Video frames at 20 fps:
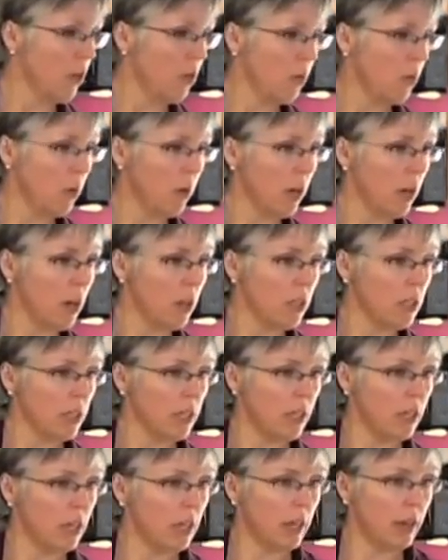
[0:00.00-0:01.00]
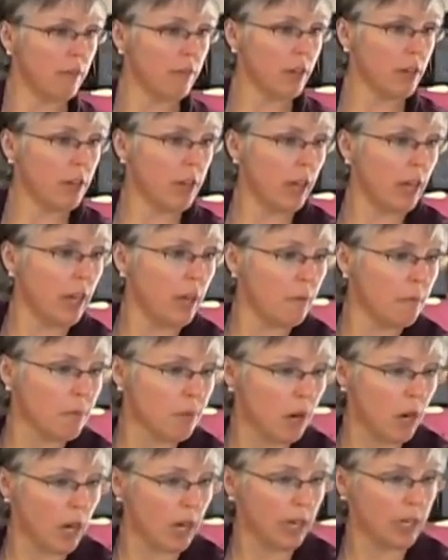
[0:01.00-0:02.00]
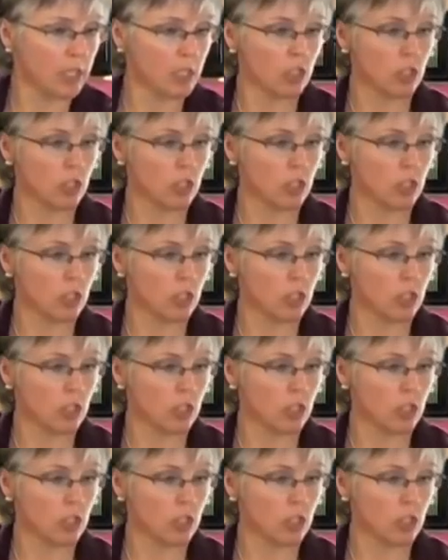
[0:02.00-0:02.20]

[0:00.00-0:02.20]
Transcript: we all, in everyday products,